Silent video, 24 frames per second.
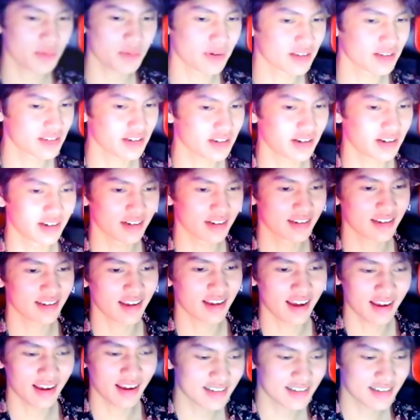wanna show my guitar,
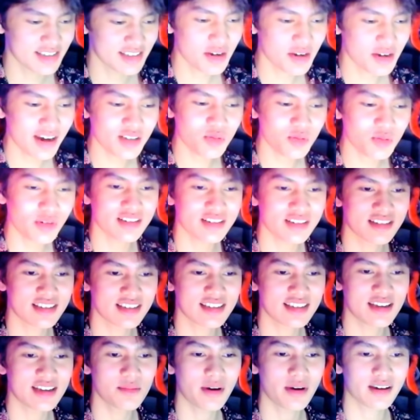cause you guys
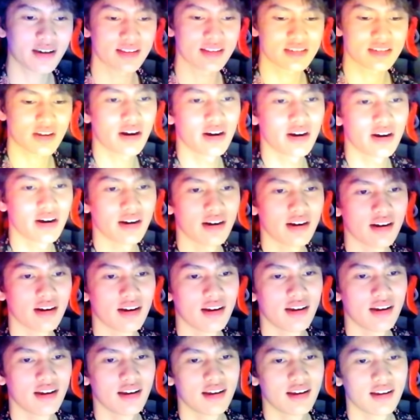wanna see my
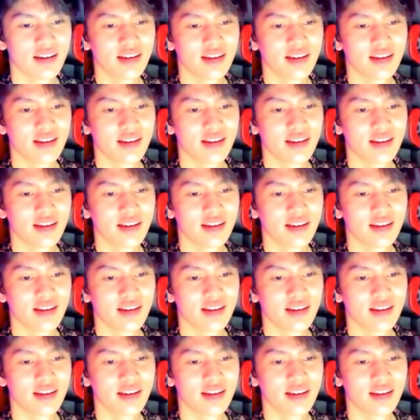guitar.